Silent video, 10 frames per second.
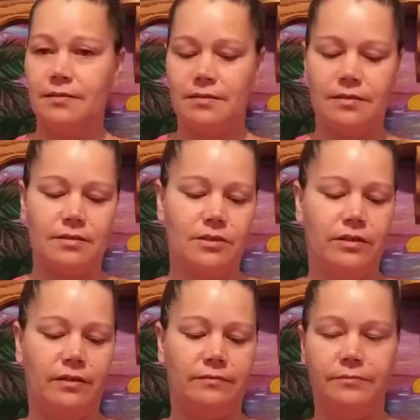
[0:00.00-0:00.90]
It's a
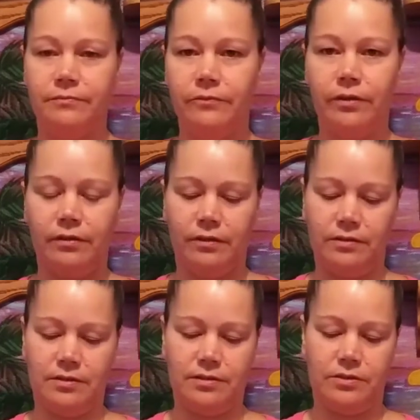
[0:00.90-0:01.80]
sunscreen. We all know
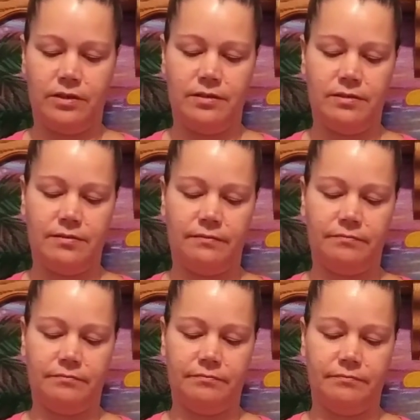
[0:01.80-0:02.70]
what a sunscreen is.
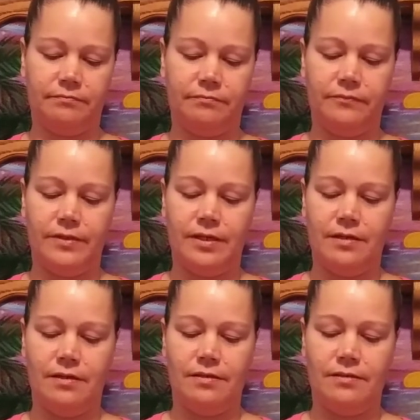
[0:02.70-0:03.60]

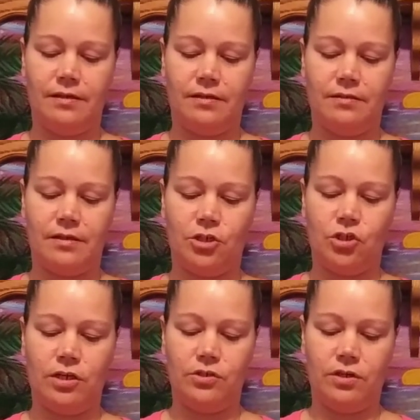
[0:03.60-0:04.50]
It says
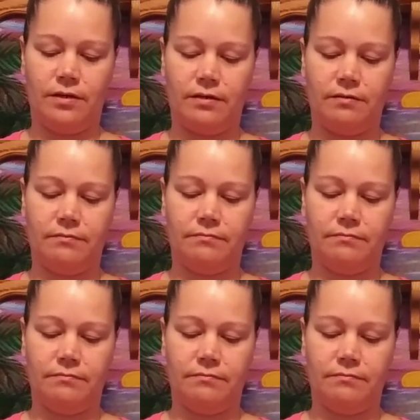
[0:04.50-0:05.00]
shake, shake.